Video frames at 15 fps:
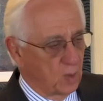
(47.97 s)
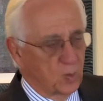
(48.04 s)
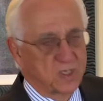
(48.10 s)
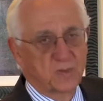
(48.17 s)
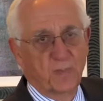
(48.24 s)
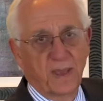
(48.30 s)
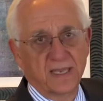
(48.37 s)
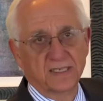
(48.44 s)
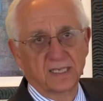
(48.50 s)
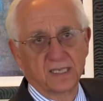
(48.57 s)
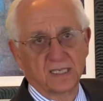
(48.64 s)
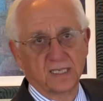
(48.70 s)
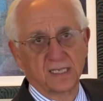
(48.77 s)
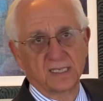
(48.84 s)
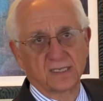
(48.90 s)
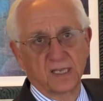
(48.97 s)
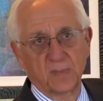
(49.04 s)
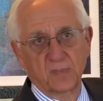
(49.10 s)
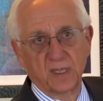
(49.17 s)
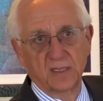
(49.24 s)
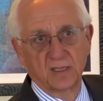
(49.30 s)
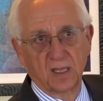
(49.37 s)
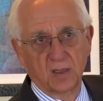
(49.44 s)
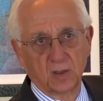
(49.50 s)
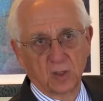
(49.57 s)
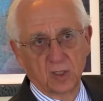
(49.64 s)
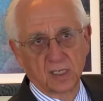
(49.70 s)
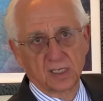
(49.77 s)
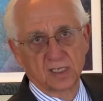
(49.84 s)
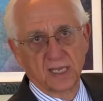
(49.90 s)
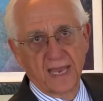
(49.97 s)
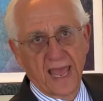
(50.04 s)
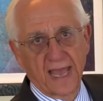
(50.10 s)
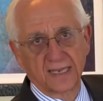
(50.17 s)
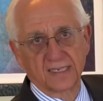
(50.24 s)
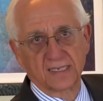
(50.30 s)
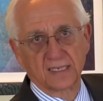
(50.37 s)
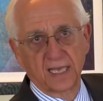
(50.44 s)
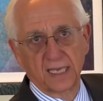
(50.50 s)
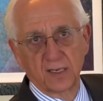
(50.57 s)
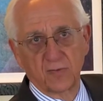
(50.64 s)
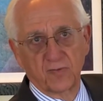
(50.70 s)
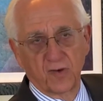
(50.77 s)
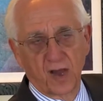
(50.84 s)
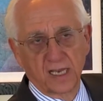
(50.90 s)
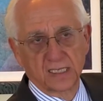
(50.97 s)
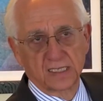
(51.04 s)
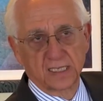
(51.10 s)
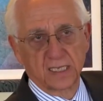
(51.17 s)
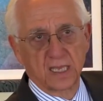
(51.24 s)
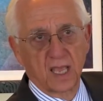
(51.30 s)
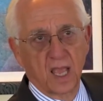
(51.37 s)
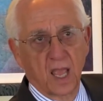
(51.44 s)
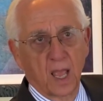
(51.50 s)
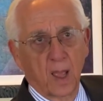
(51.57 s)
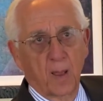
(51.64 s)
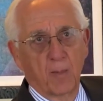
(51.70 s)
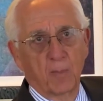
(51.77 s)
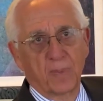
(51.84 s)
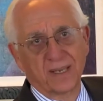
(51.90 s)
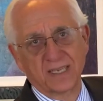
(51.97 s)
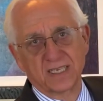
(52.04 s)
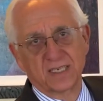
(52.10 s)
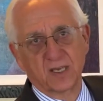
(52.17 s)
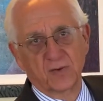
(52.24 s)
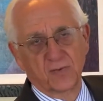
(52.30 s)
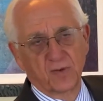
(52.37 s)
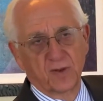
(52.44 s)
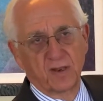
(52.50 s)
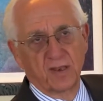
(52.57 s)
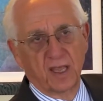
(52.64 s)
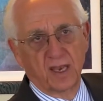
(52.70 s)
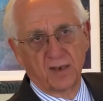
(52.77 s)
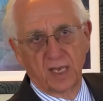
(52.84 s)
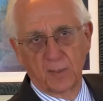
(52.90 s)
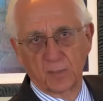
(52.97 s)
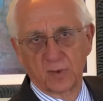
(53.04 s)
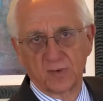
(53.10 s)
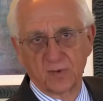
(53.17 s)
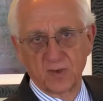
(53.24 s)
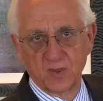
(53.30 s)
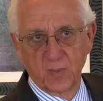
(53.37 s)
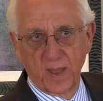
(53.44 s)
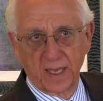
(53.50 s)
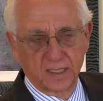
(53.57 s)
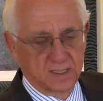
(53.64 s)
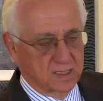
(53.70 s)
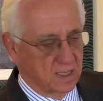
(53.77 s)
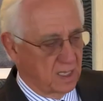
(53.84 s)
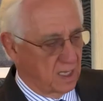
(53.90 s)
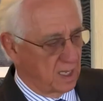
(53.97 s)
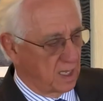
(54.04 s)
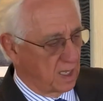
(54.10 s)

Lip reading: which basically is something that looks and acts like a foxing, but is different in a number of respects.